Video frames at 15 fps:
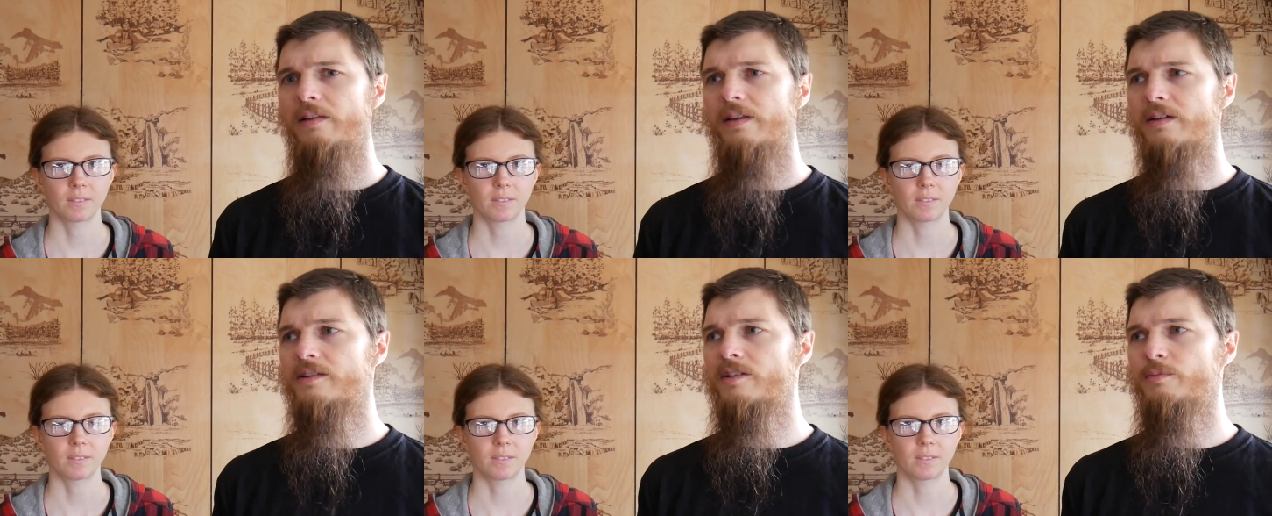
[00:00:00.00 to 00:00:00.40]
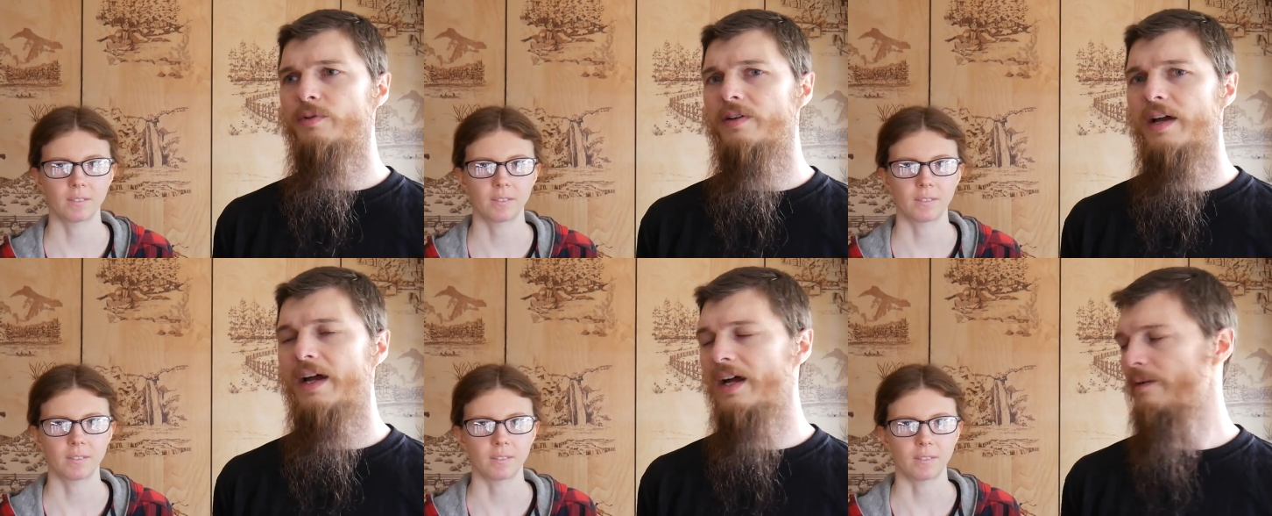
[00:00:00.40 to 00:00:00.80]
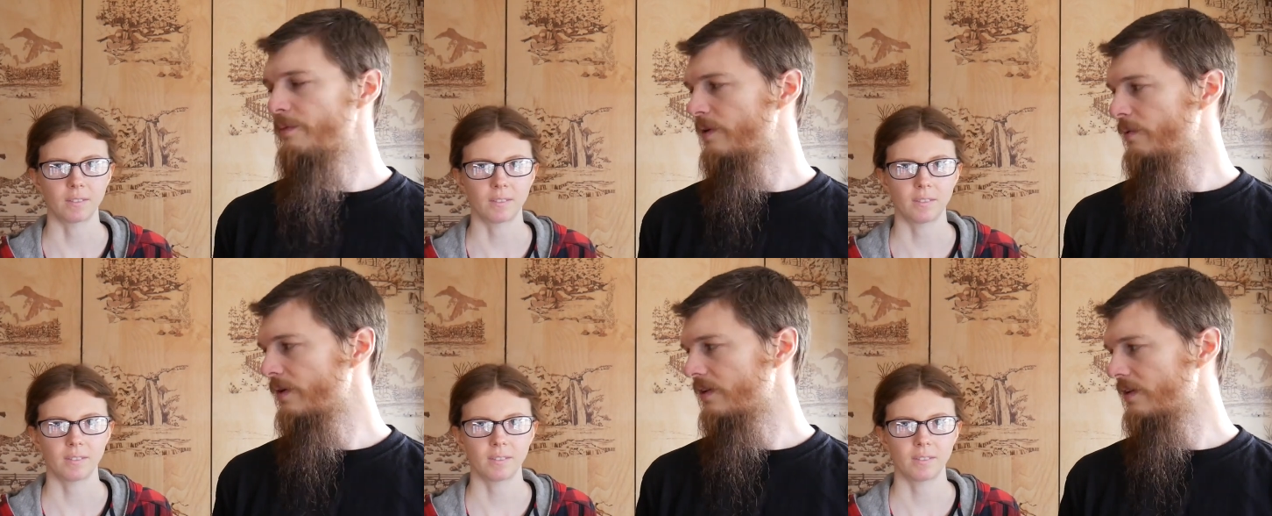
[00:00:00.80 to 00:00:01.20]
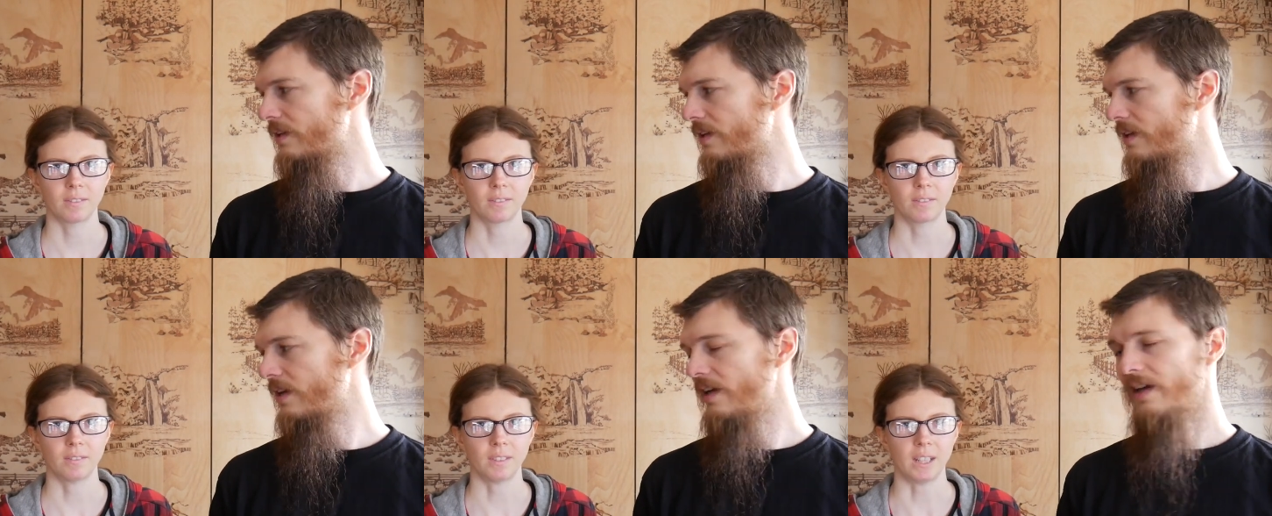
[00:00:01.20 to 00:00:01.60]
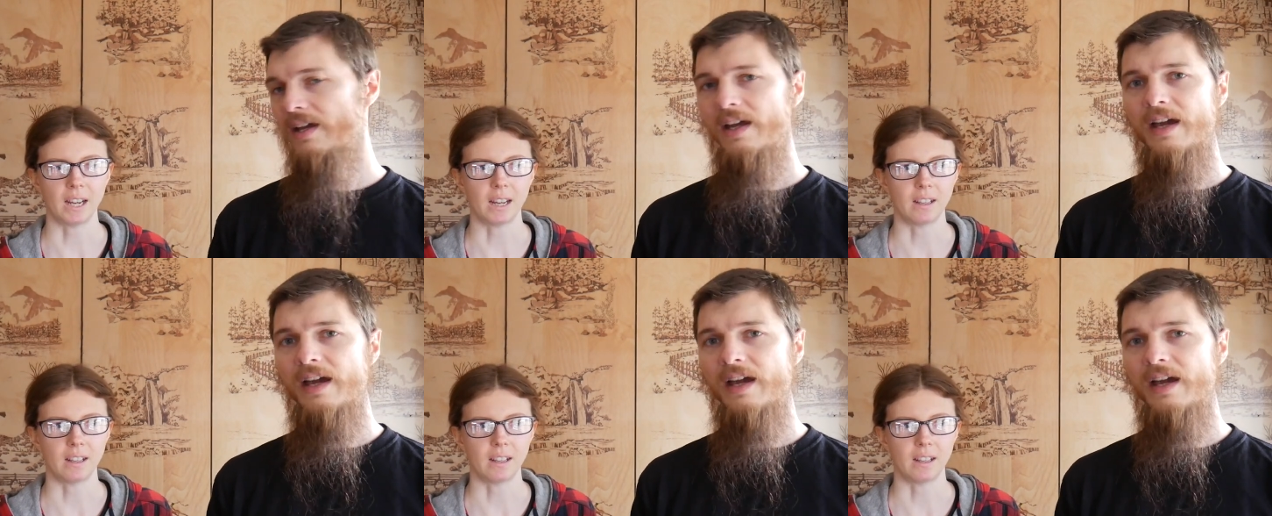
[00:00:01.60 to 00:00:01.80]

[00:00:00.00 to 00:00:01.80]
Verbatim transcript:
Speaker 1: like super happy with it. Yeah.